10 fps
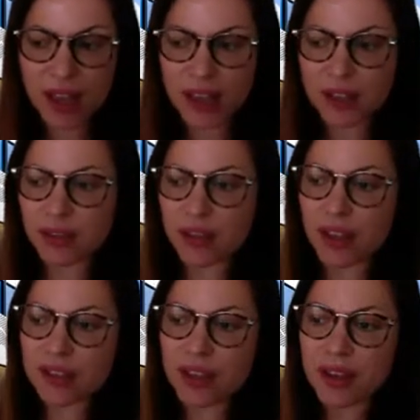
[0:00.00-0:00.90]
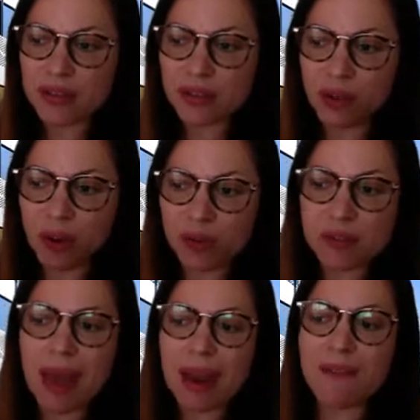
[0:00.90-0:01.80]
So there's those
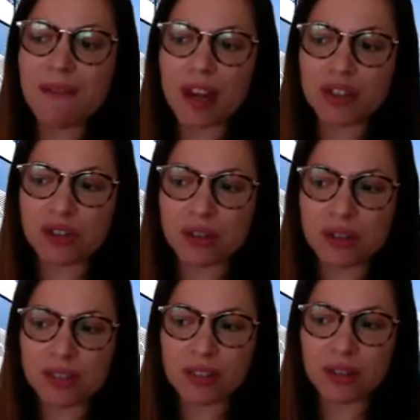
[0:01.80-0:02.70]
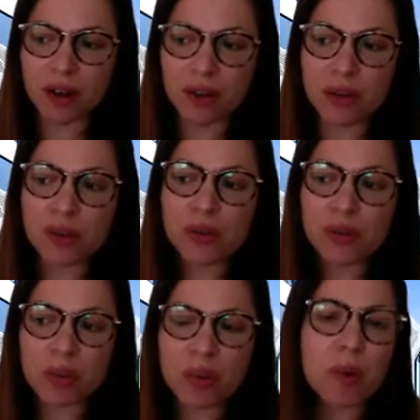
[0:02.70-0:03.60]
manufacturers that used
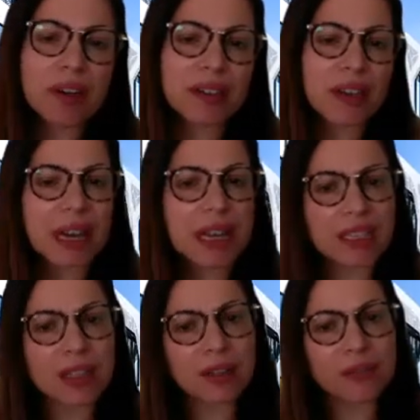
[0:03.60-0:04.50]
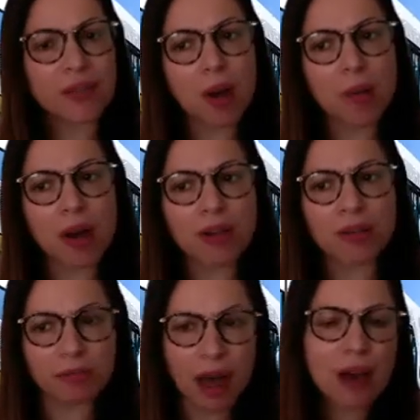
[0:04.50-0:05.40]
to be more in the classical pharma,
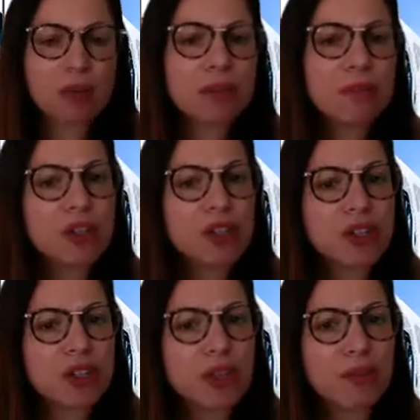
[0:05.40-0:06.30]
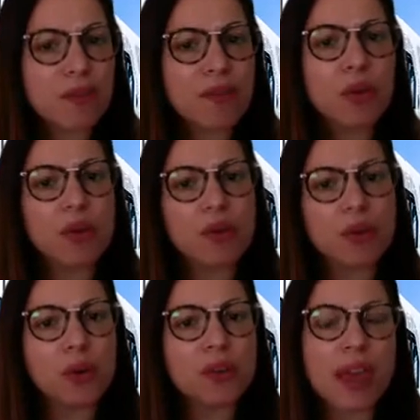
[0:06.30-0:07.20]
and Mark was mentioning before,
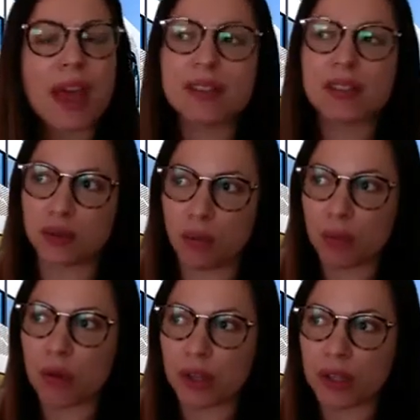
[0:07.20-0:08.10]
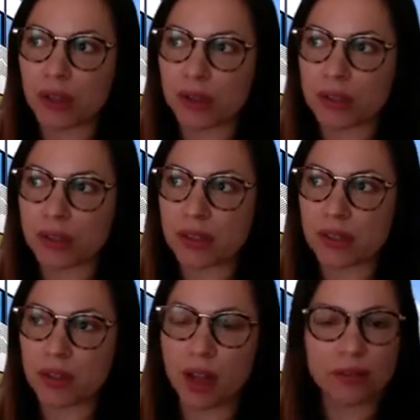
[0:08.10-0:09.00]
yes, small molecules
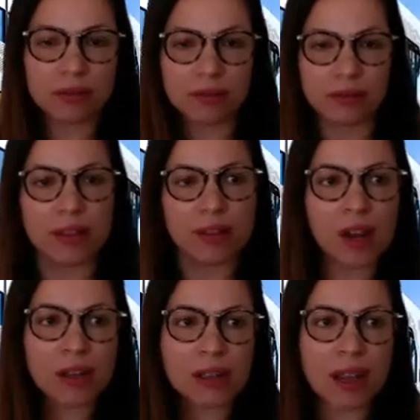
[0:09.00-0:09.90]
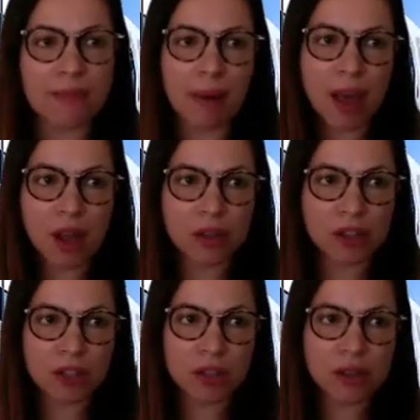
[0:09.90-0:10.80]
is not like
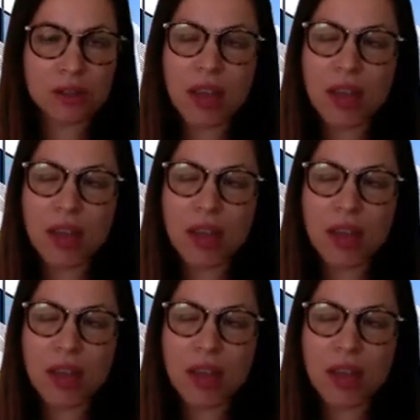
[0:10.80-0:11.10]
biologicals.